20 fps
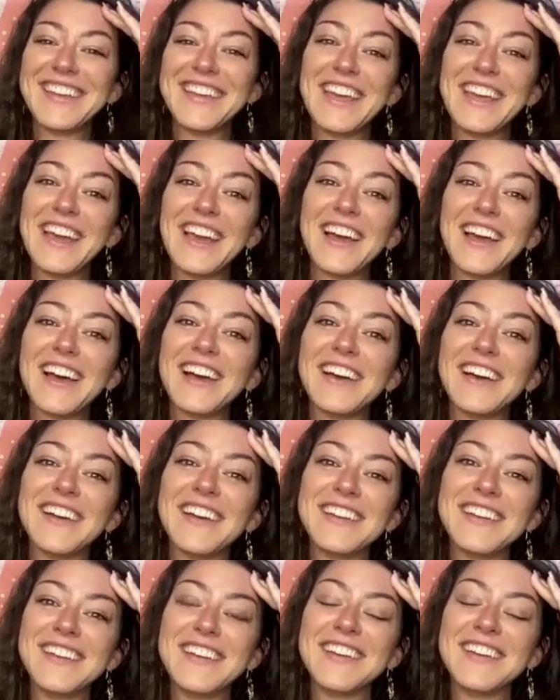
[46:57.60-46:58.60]
Yeah,
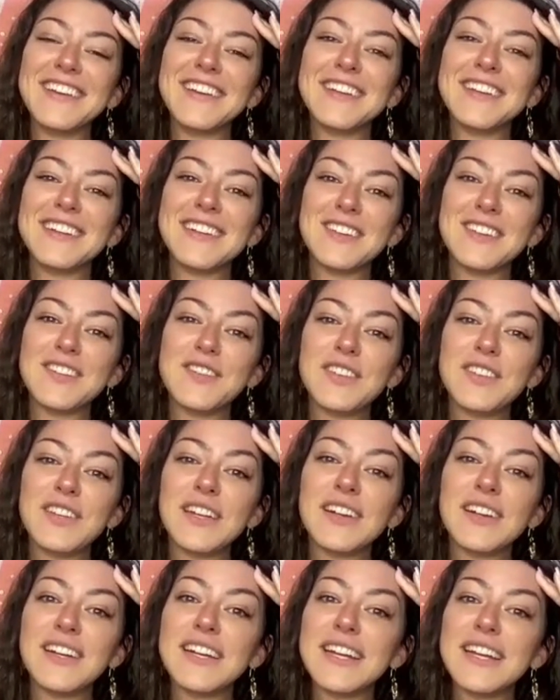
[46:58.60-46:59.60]

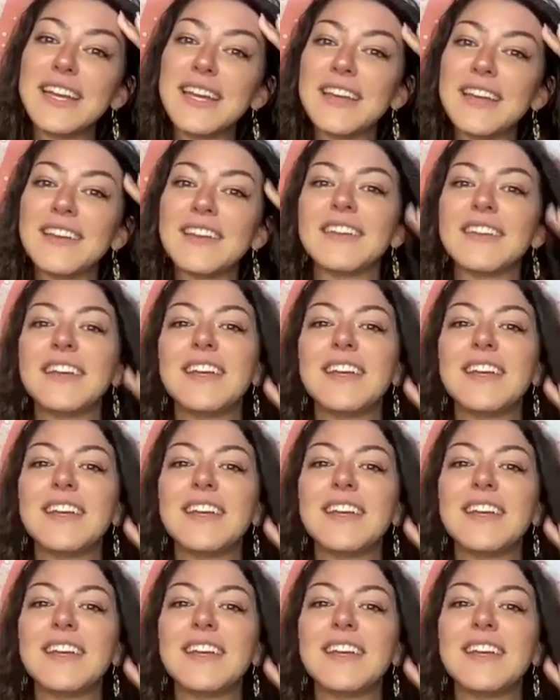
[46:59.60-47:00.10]
very.